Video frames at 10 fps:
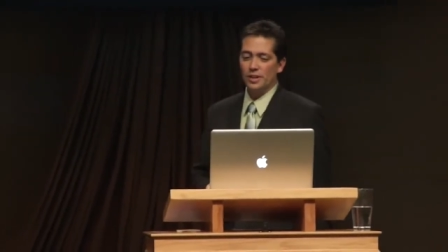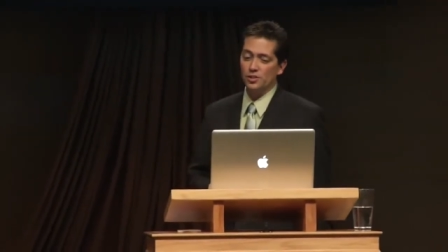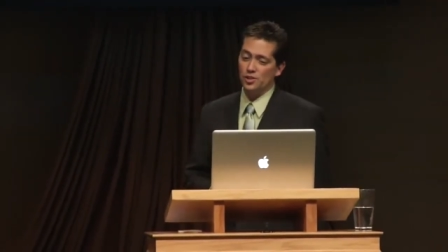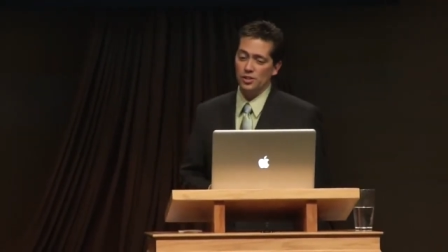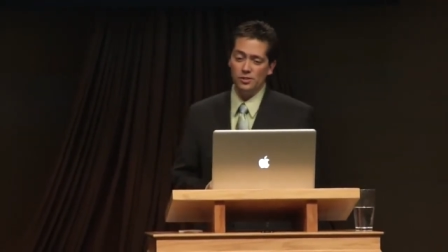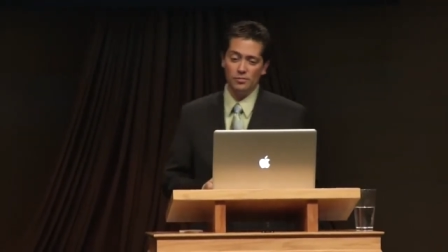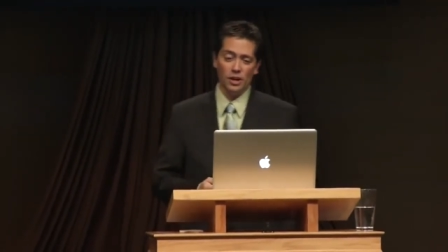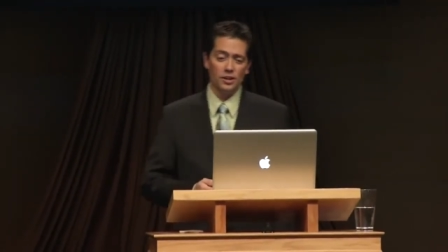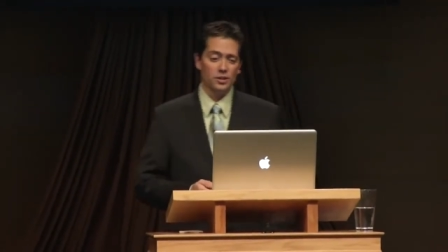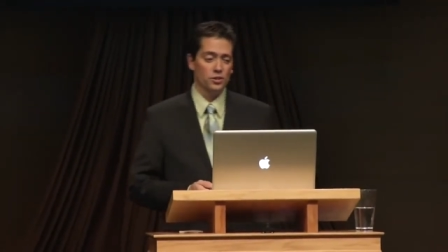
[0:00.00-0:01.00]
And she
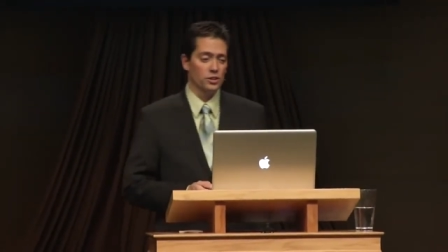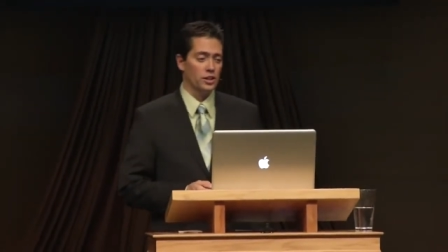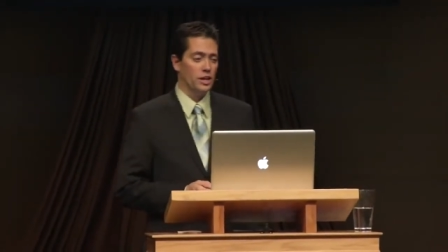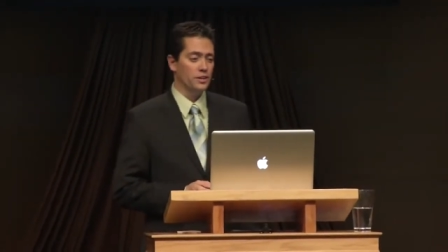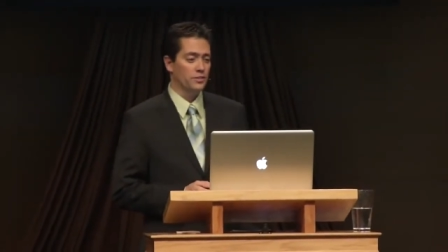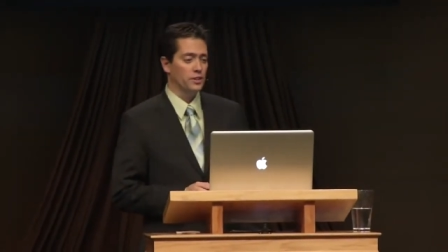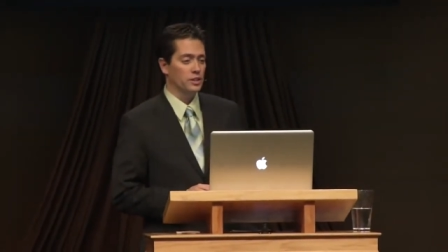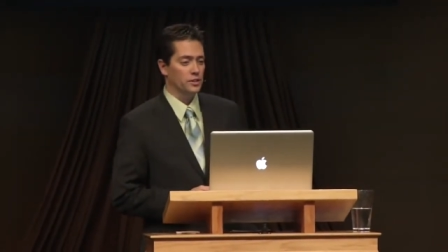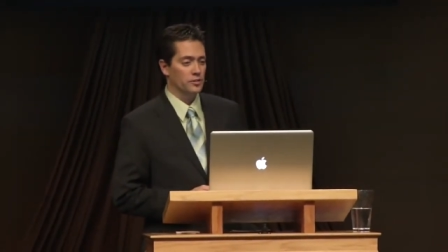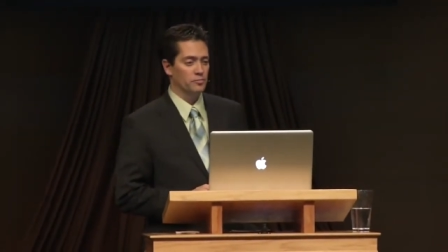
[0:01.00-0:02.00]
bought in hook, line, and
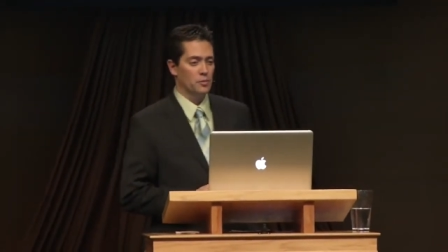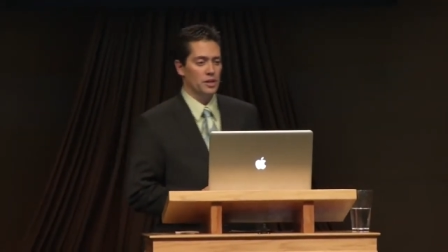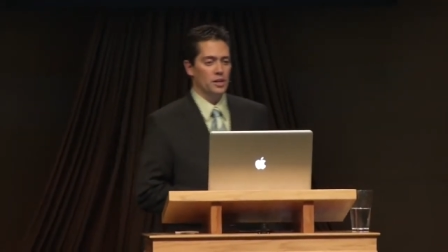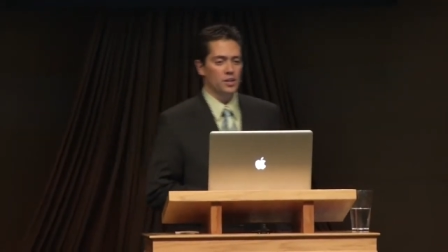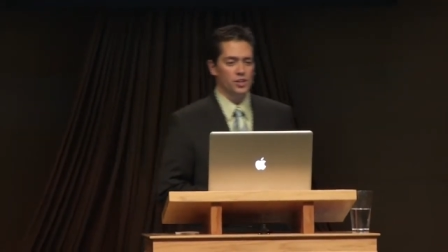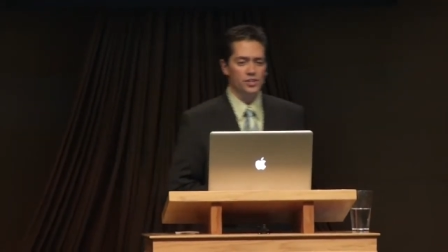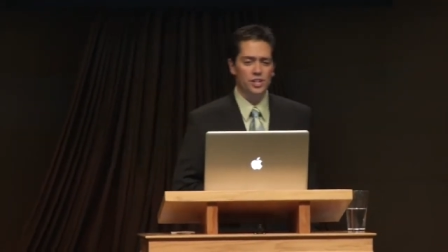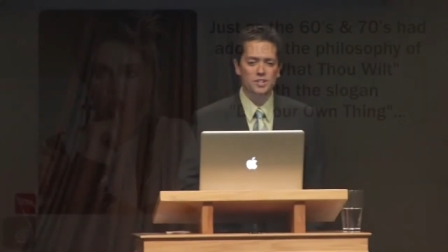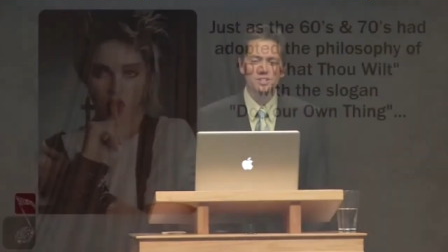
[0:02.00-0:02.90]
sinker just